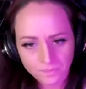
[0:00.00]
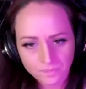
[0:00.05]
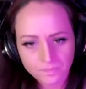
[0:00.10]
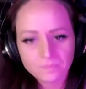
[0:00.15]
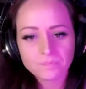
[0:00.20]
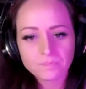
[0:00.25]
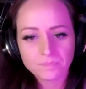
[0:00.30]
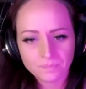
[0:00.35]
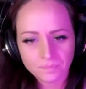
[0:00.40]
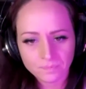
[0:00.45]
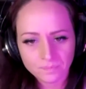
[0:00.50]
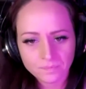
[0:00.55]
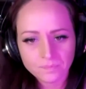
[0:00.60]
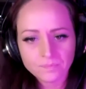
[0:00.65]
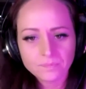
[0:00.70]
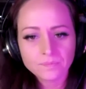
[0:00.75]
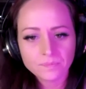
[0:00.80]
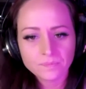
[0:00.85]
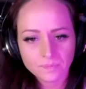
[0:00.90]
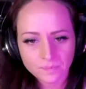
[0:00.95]
the National
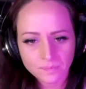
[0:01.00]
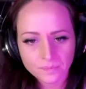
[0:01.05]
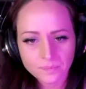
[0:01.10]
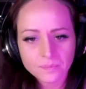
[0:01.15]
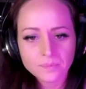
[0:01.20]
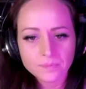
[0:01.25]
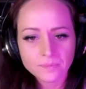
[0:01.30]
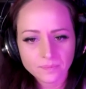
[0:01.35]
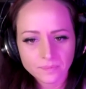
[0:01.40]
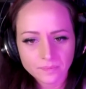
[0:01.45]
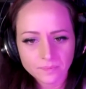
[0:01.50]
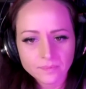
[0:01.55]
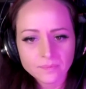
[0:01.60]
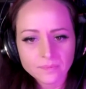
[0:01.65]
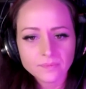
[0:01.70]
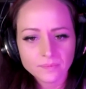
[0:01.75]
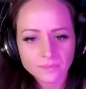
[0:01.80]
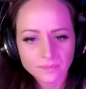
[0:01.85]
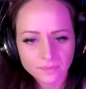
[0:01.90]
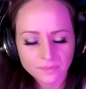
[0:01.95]
Archive.
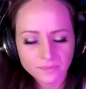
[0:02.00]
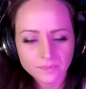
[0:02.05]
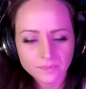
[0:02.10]
But